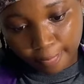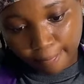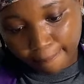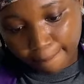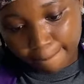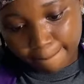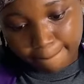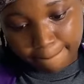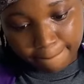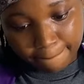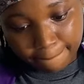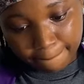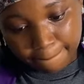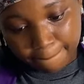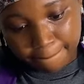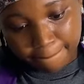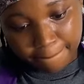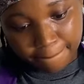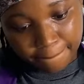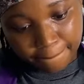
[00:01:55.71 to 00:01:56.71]
Cake
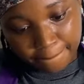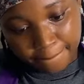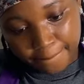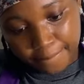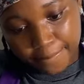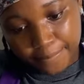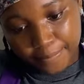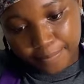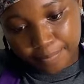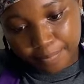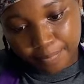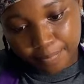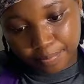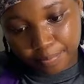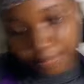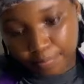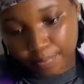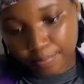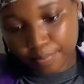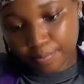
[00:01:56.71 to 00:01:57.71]
structuring is
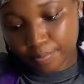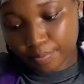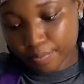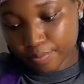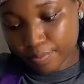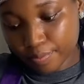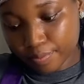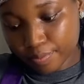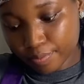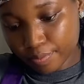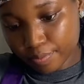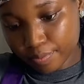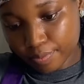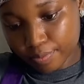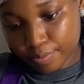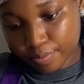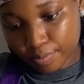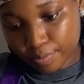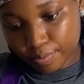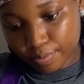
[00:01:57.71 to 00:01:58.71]
one of the
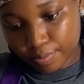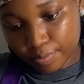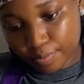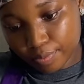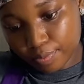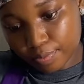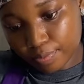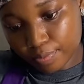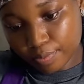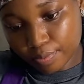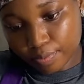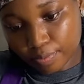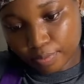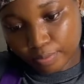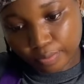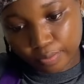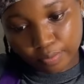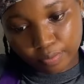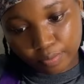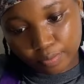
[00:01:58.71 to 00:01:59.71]
basic
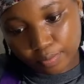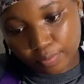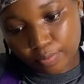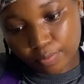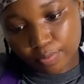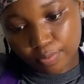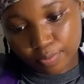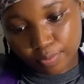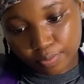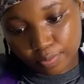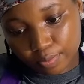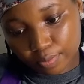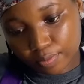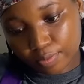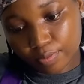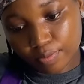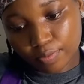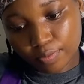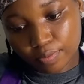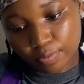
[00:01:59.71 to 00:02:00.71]
steps, actually
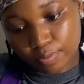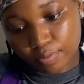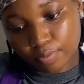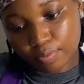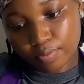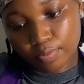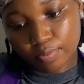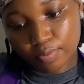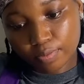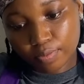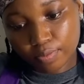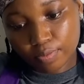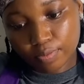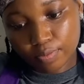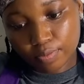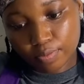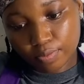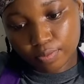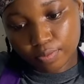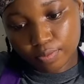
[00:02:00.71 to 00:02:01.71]
foundational
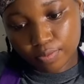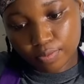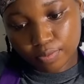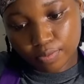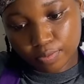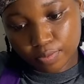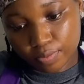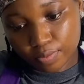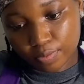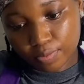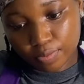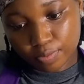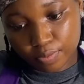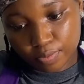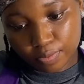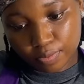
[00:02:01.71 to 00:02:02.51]
steps, if there's anything